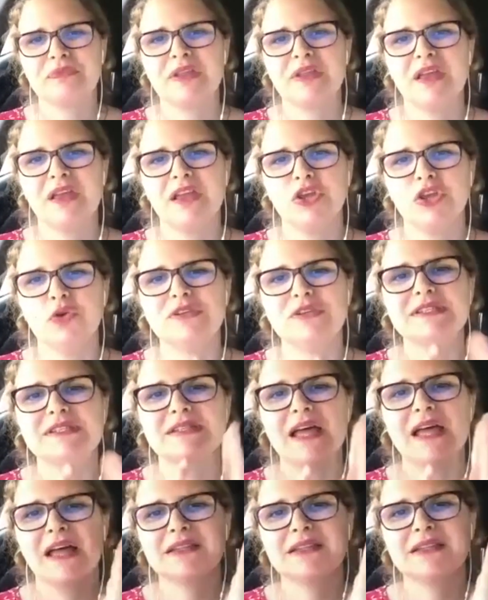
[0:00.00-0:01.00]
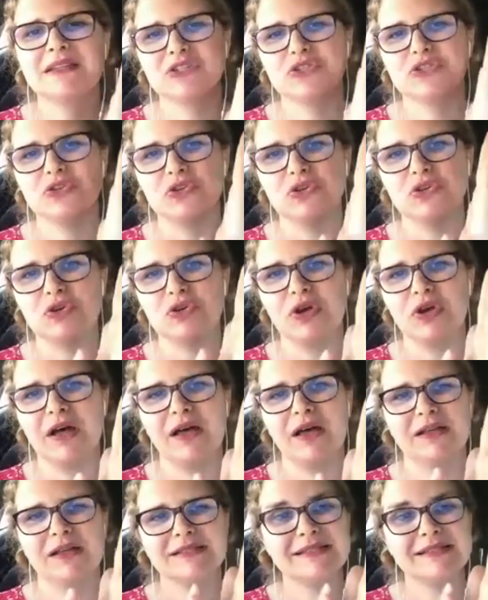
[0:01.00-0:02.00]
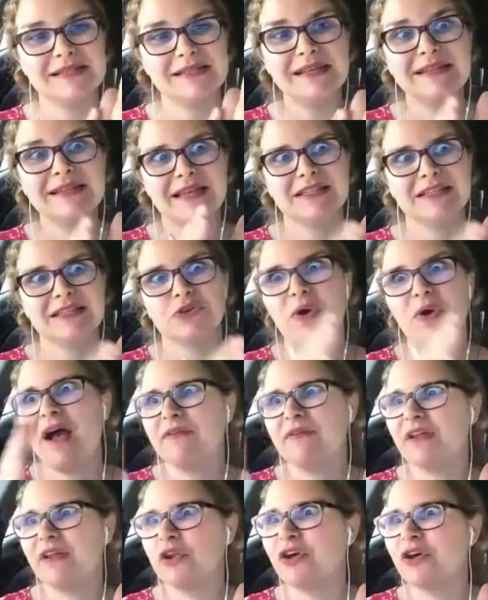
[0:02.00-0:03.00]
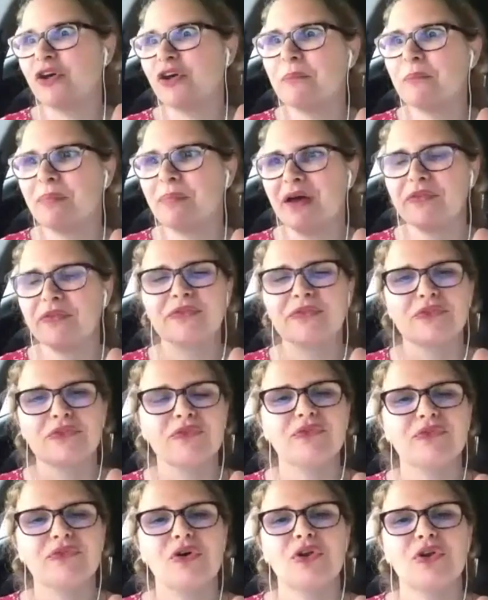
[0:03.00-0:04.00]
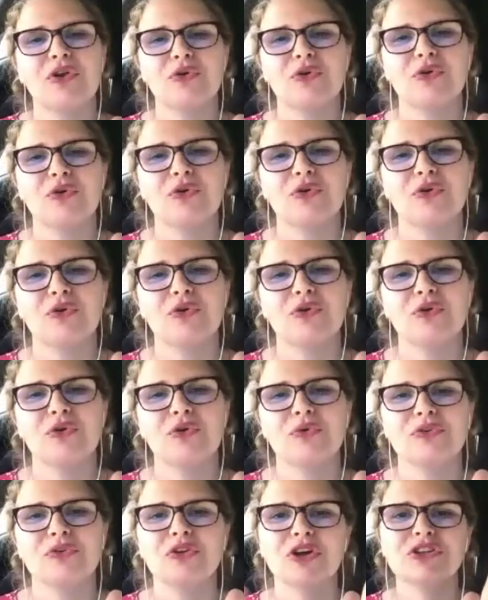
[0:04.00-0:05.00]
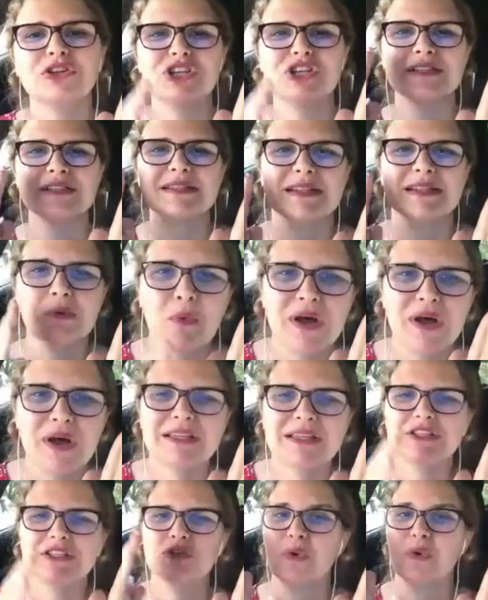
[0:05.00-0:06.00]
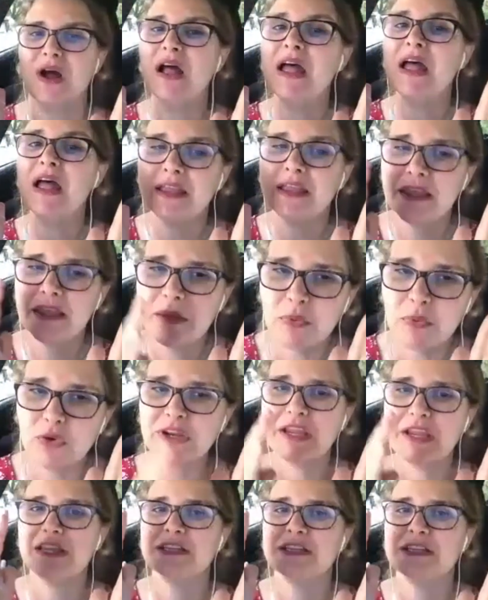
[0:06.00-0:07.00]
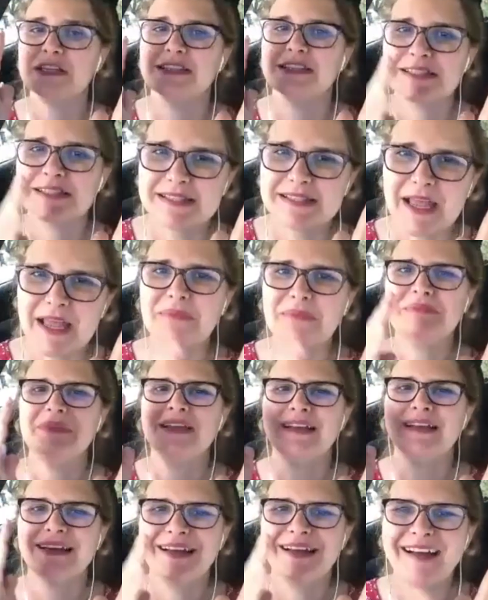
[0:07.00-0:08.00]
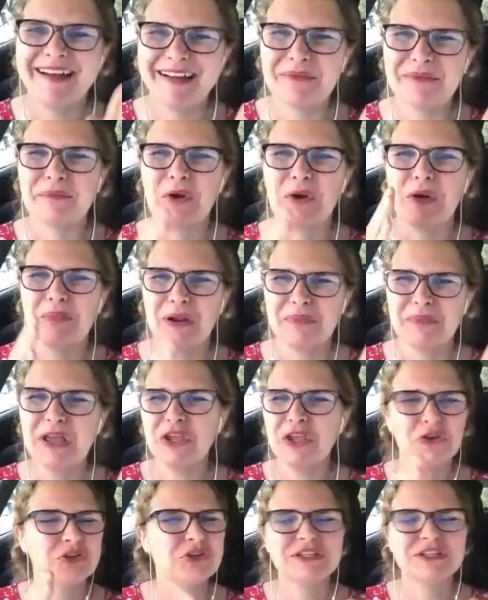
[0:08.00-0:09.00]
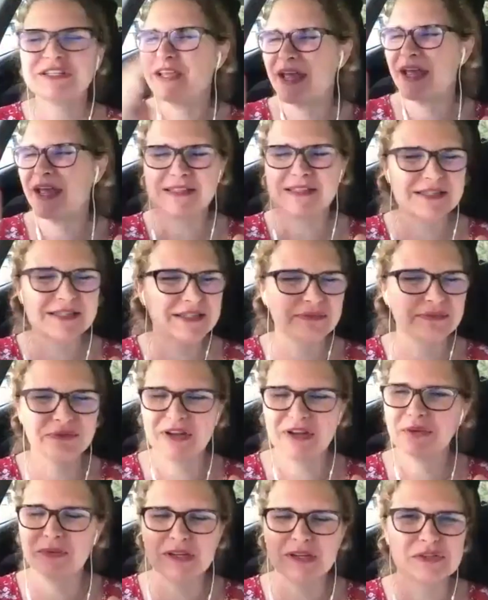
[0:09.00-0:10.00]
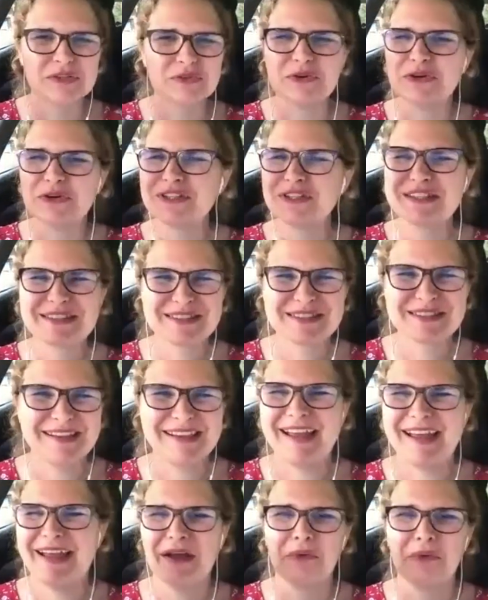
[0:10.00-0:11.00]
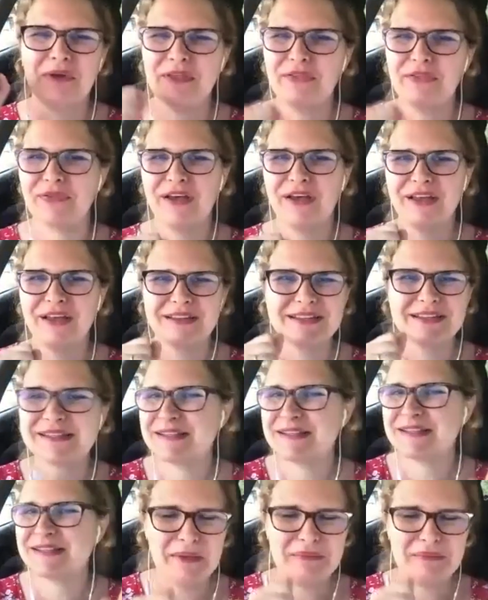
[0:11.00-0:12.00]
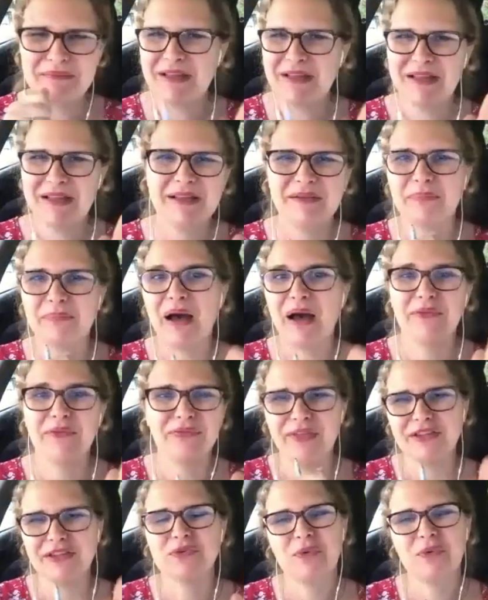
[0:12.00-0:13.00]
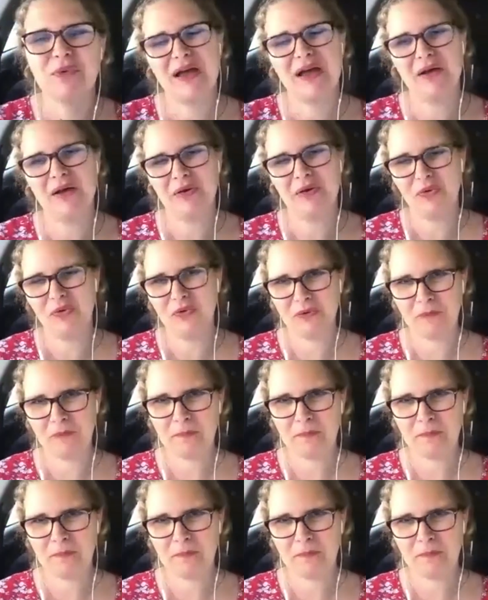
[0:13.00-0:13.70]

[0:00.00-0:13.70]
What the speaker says: You started to see that you have another path to follow, not just the one that you are keep on hitting the same problem. You don't get different results, with the same path that you are on.